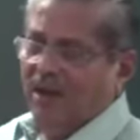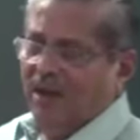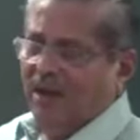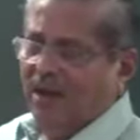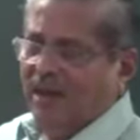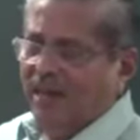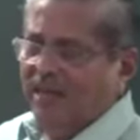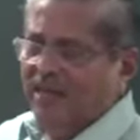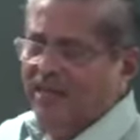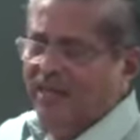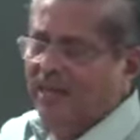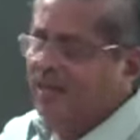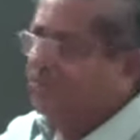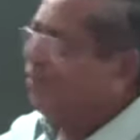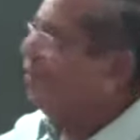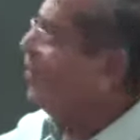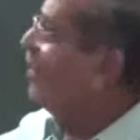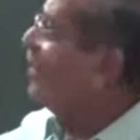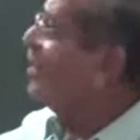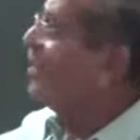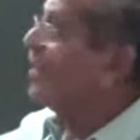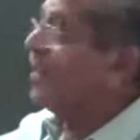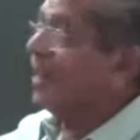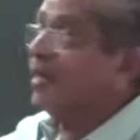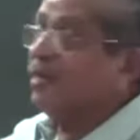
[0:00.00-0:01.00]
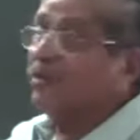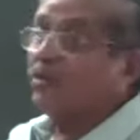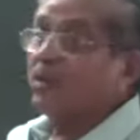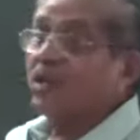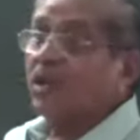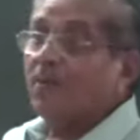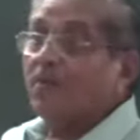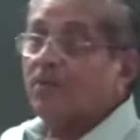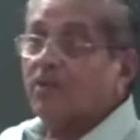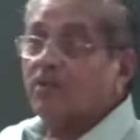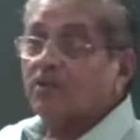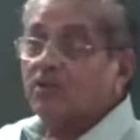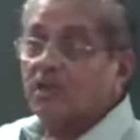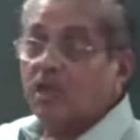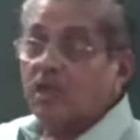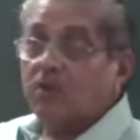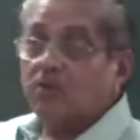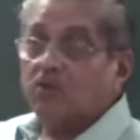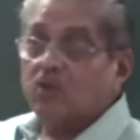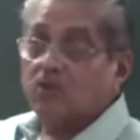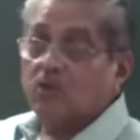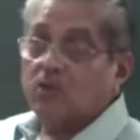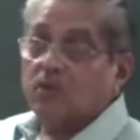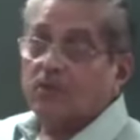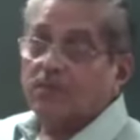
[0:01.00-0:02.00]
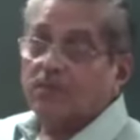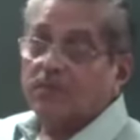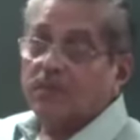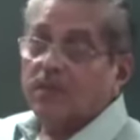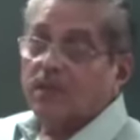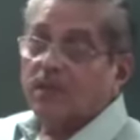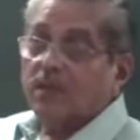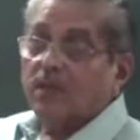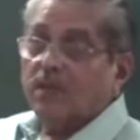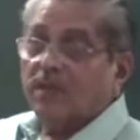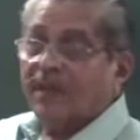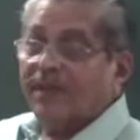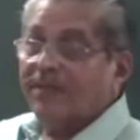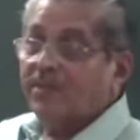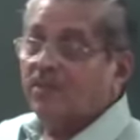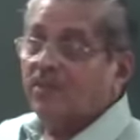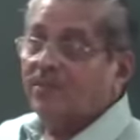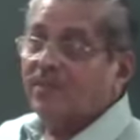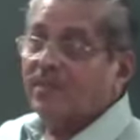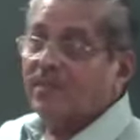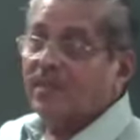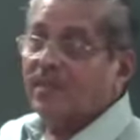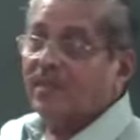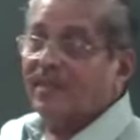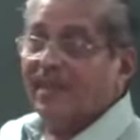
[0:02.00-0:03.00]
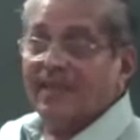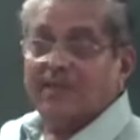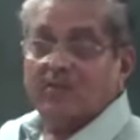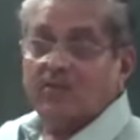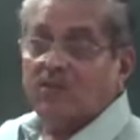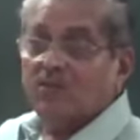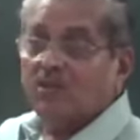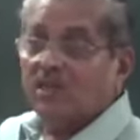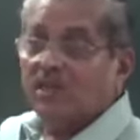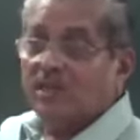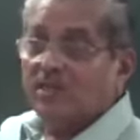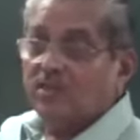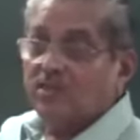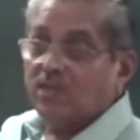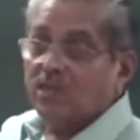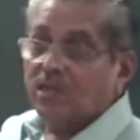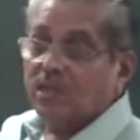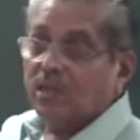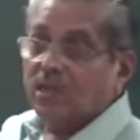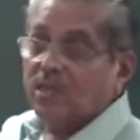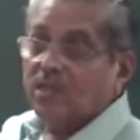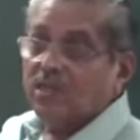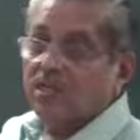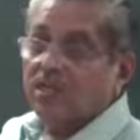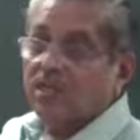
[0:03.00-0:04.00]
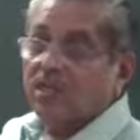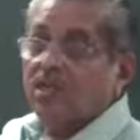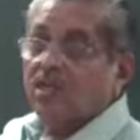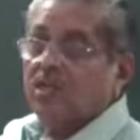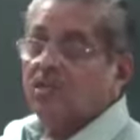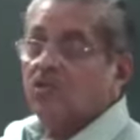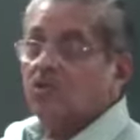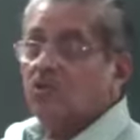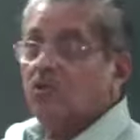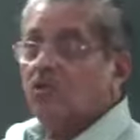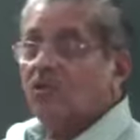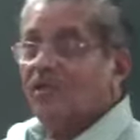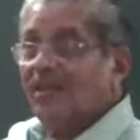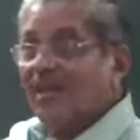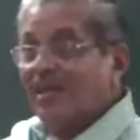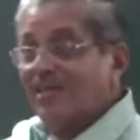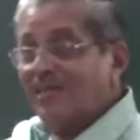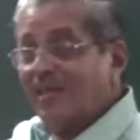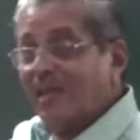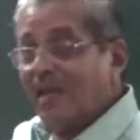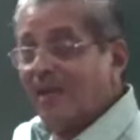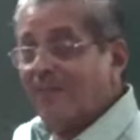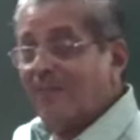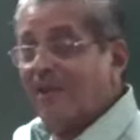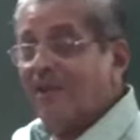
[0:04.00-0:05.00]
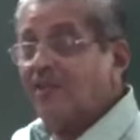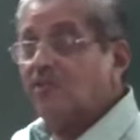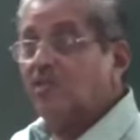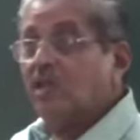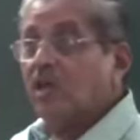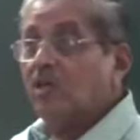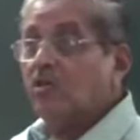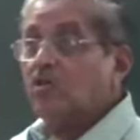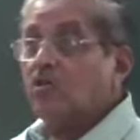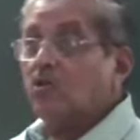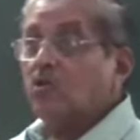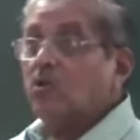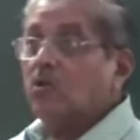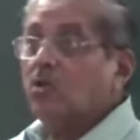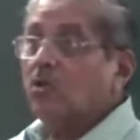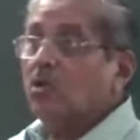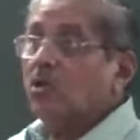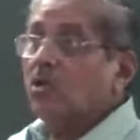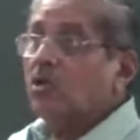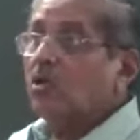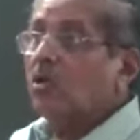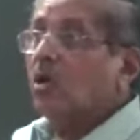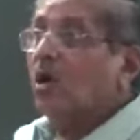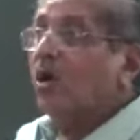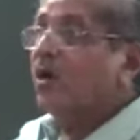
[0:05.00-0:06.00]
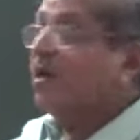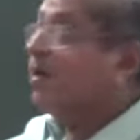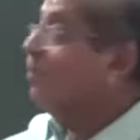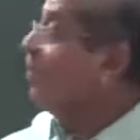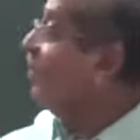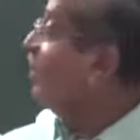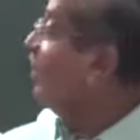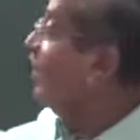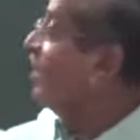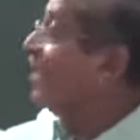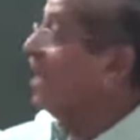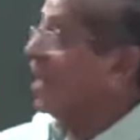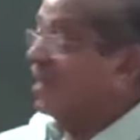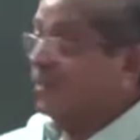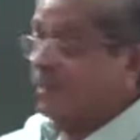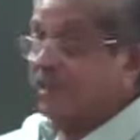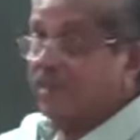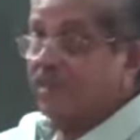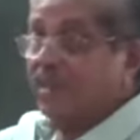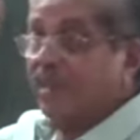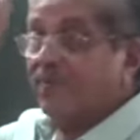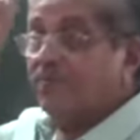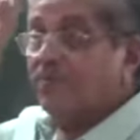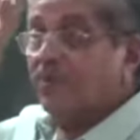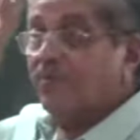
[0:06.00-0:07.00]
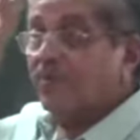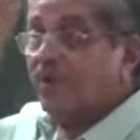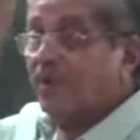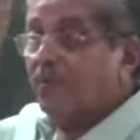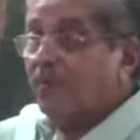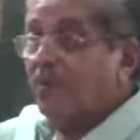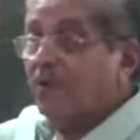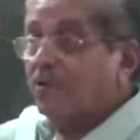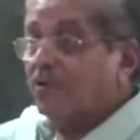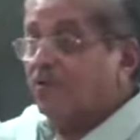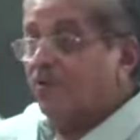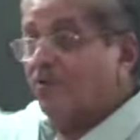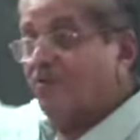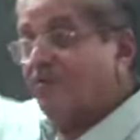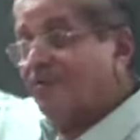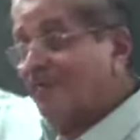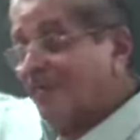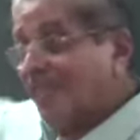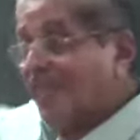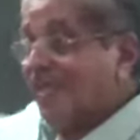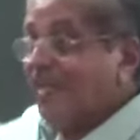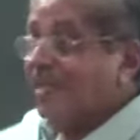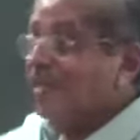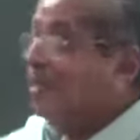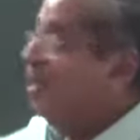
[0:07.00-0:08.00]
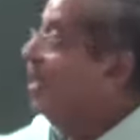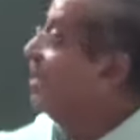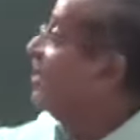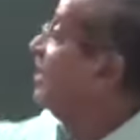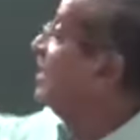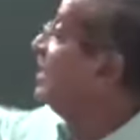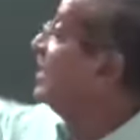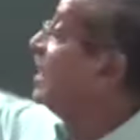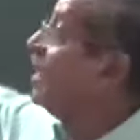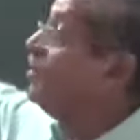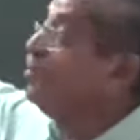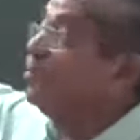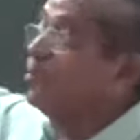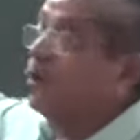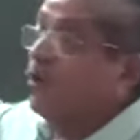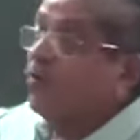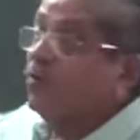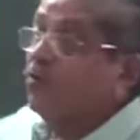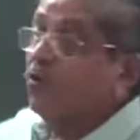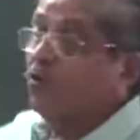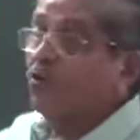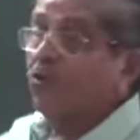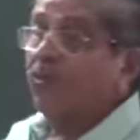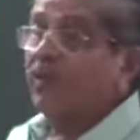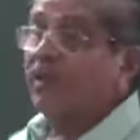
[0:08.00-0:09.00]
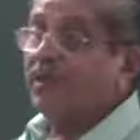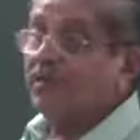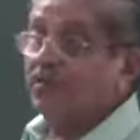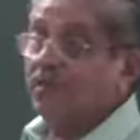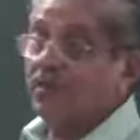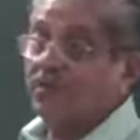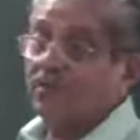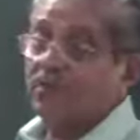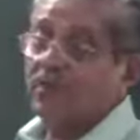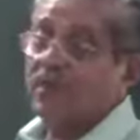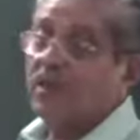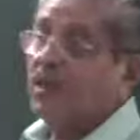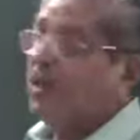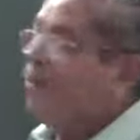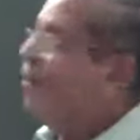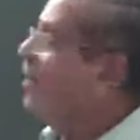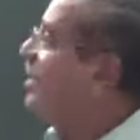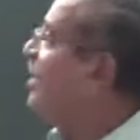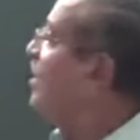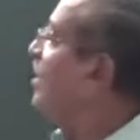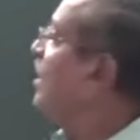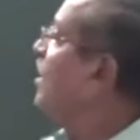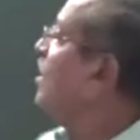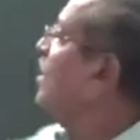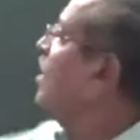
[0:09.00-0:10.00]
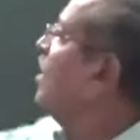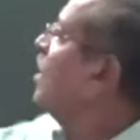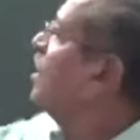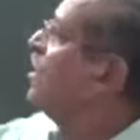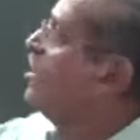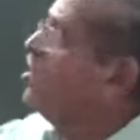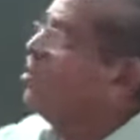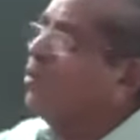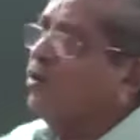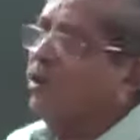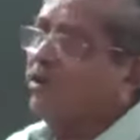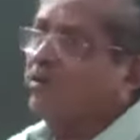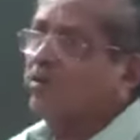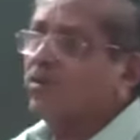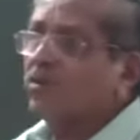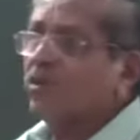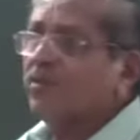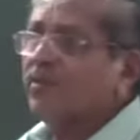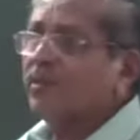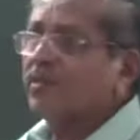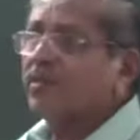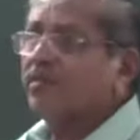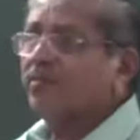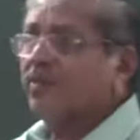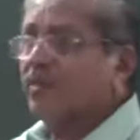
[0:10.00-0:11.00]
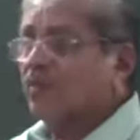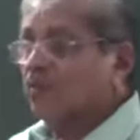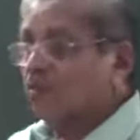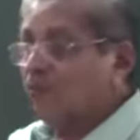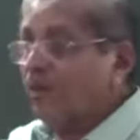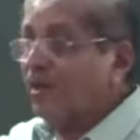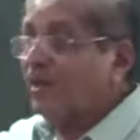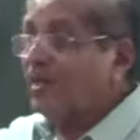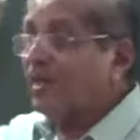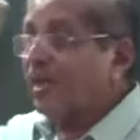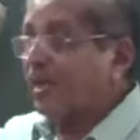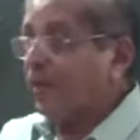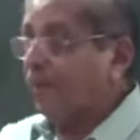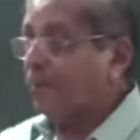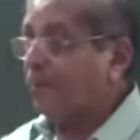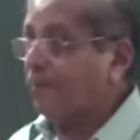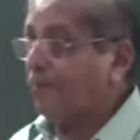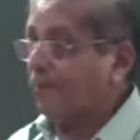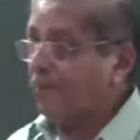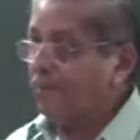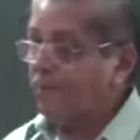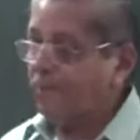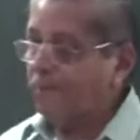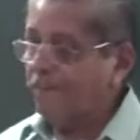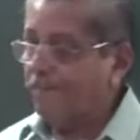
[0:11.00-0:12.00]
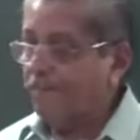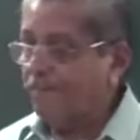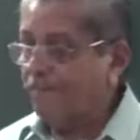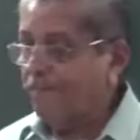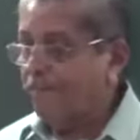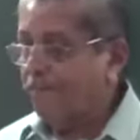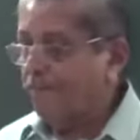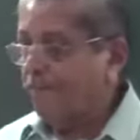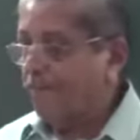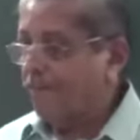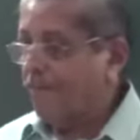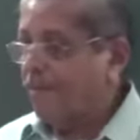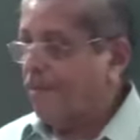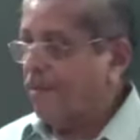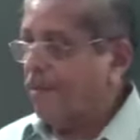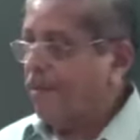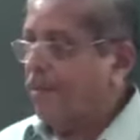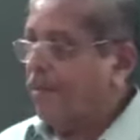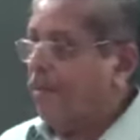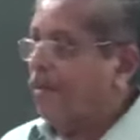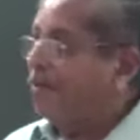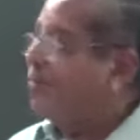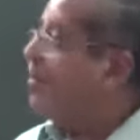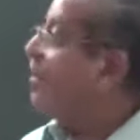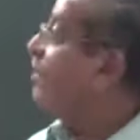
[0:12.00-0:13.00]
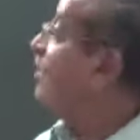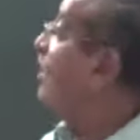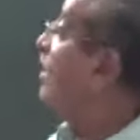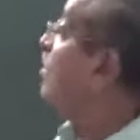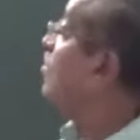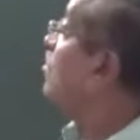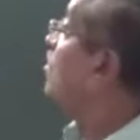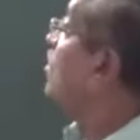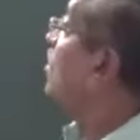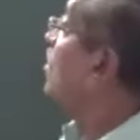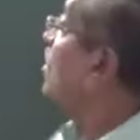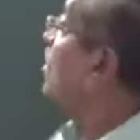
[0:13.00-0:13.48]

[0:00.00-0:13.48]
like it may be in the nitro compounds also, nitromethane, nitroethane, etc. So in other amides also, or it may be in other types of compounds. We will see the types of tautomerism. But here, ketone tautomerism is one type. That means